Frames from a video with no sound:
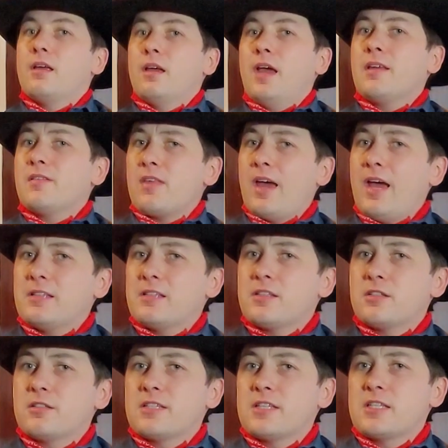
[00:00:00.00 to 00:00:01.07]
As the hat's
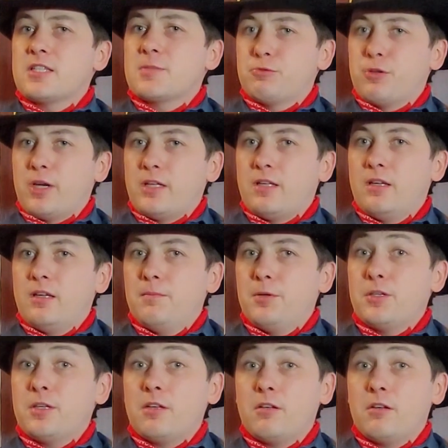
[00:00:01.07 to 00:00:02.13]
success spread,
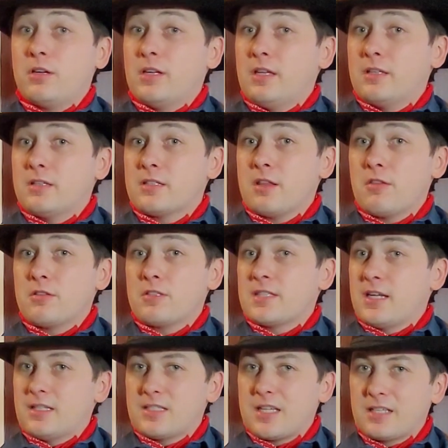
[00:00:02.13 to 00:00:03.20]
particularly in southern
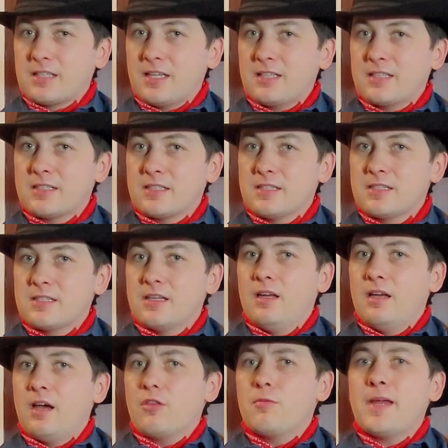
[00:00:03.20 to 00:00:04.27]
states like Texas,
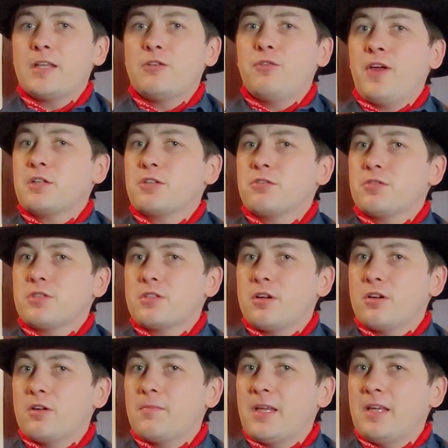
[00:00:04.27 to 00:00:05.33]
other manufacturers
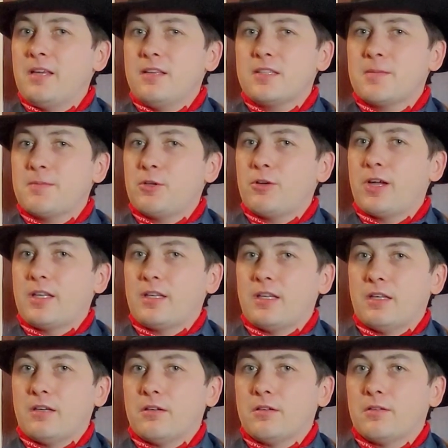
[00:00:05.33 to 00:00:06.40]
started making similar
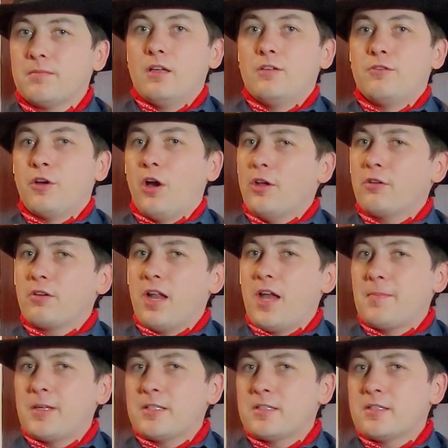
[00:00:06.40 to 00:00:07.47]
headgear. For hotter
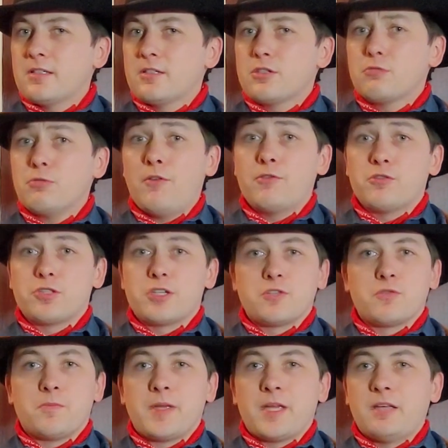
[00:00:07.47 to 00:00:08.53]
climates, straw
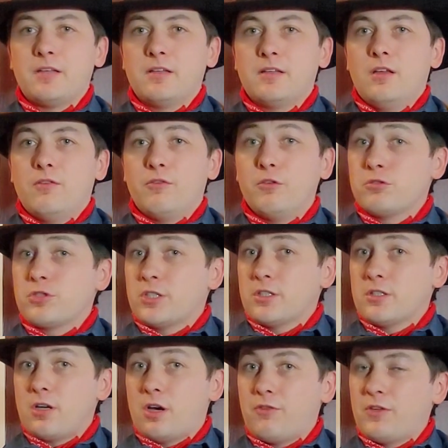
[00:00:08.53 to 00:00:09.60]
versions were made.
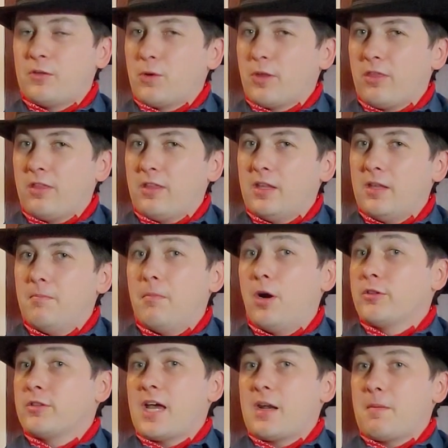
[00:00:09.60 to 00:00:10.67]
Versions, often with the
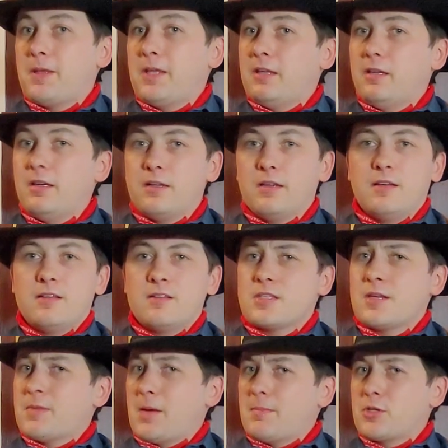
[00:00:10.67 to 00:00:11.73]
Montana peak,
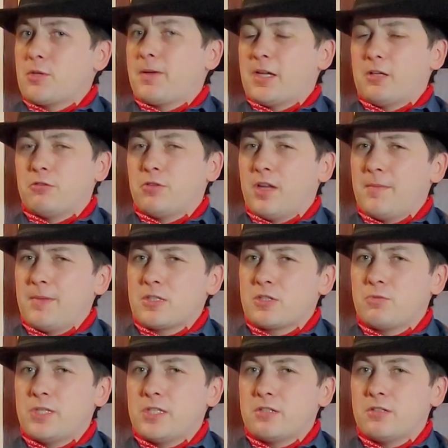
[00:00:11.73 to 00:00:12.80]
sometimes compared to a lemon
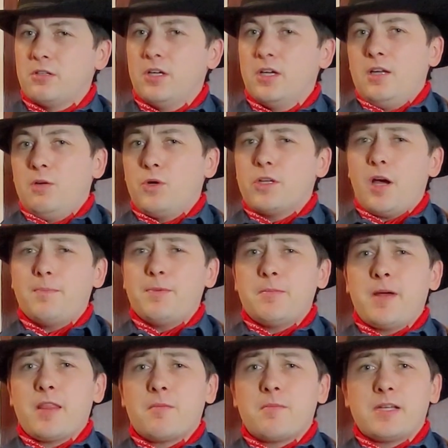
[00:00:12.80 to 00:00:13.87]
squeezer, were adopted
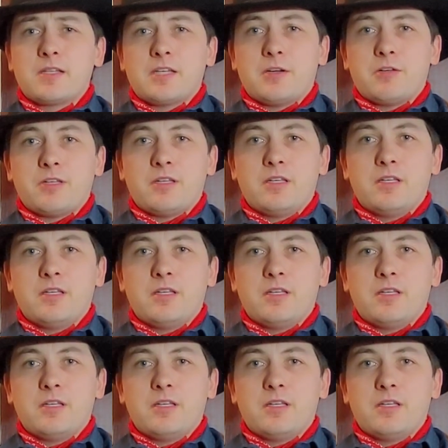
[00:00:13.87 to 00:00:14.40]
by the military,